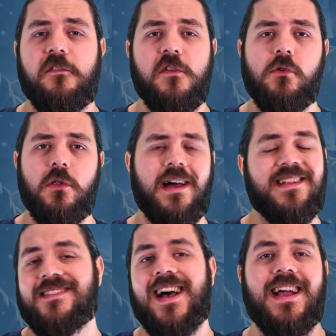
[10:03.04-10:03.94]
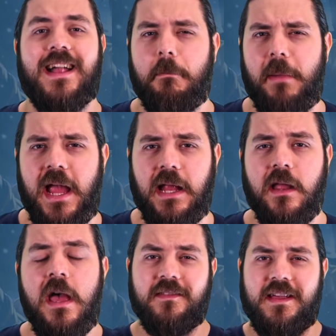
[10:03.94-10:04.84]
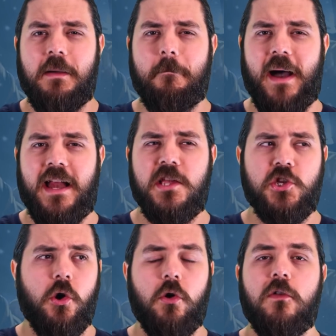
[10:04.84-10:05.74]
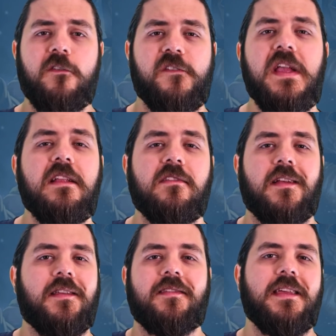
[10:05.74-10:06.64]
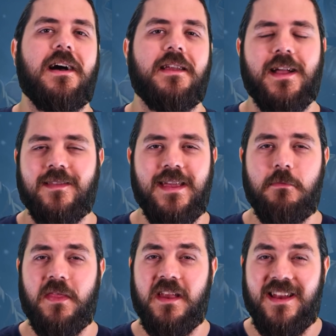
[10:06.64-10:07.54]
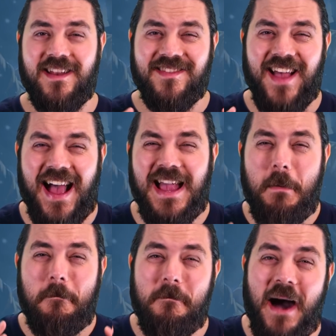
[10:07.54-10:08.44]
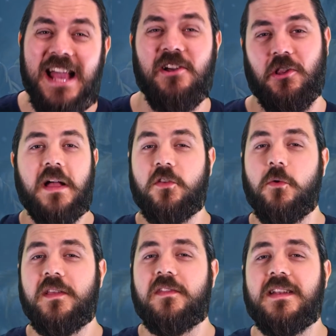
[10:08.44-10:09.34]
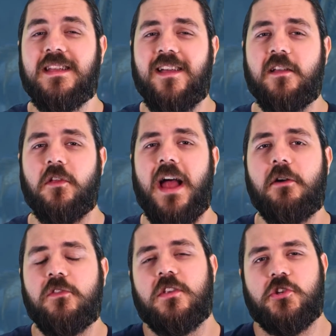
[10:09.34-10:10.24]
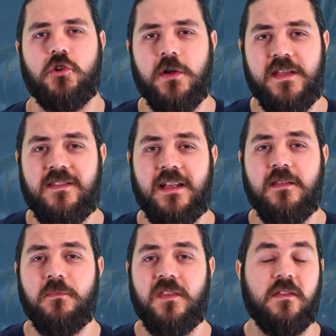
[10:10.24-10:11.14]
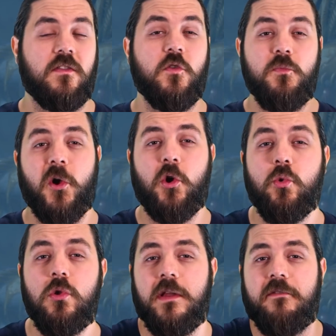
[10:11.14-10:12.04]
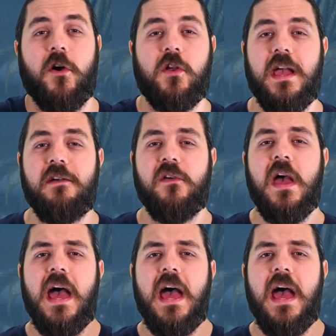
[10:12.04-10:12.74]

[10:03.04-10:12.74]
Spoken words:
to fuel an entire campaign, because it can banish all fiends under CR19 within an entire mile. As always, the details on how to destroy these items is super cool and evocative,